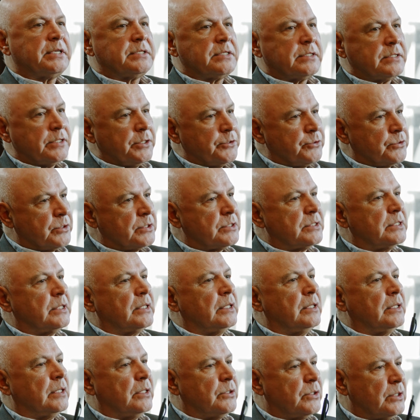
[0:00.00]
raises
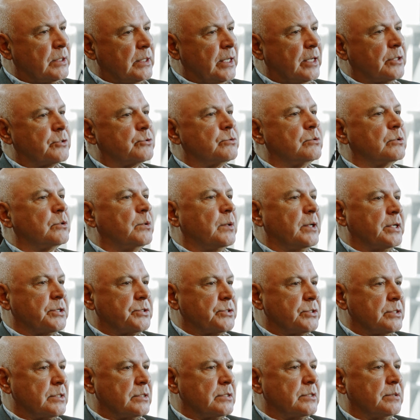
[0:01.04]
interesting intellectual
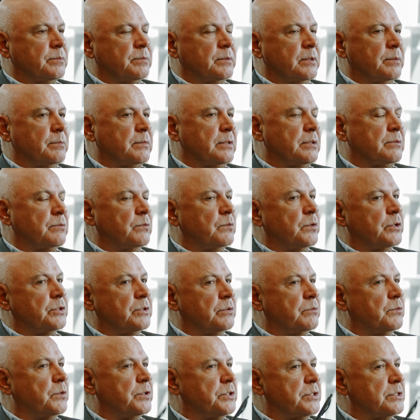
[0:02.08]
questions.
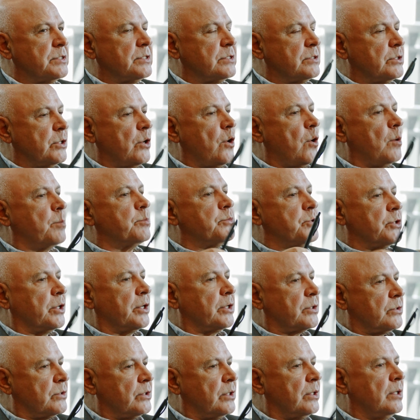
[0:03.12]
What is the
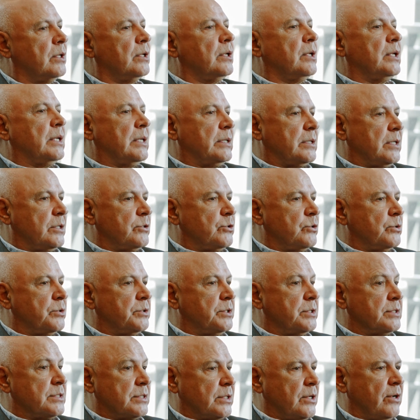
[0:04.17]
object that you're
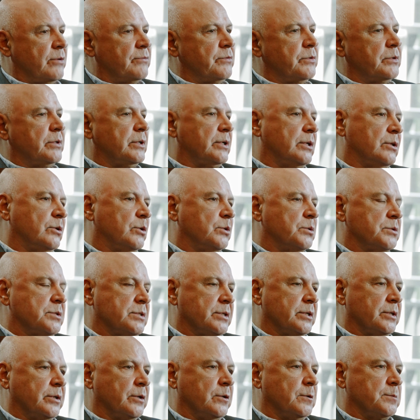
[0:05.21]
discovering in those
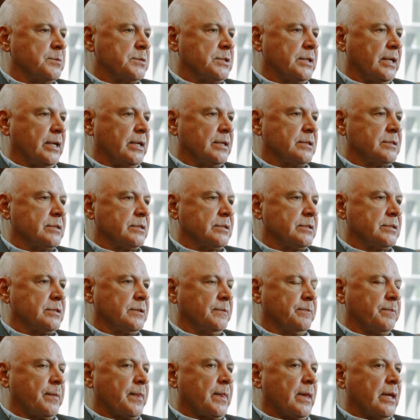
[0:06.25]

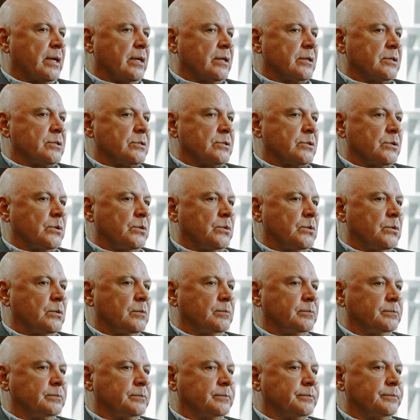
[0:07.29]
circumstances?
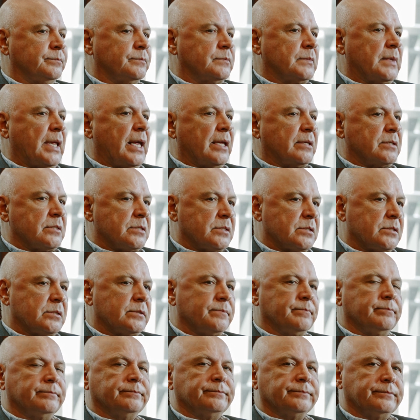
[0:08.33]
So
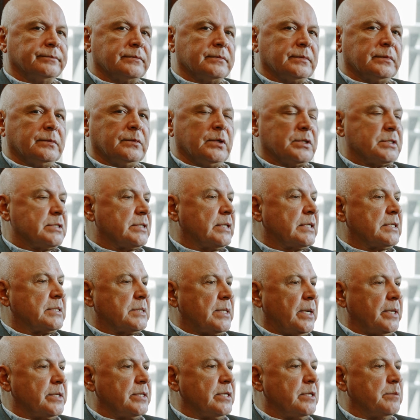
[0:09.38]
that's what's
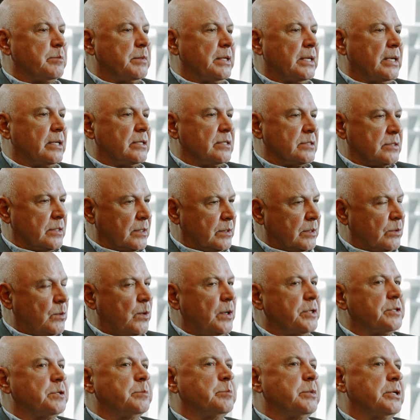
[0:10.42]
exciting me, and
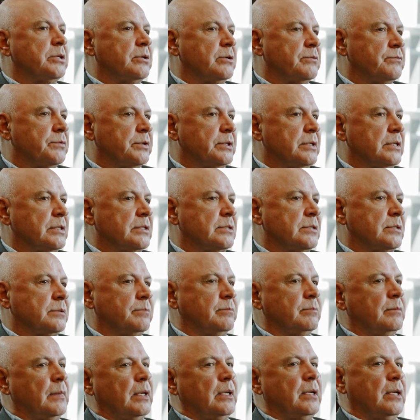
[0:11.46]
quite a bit of it is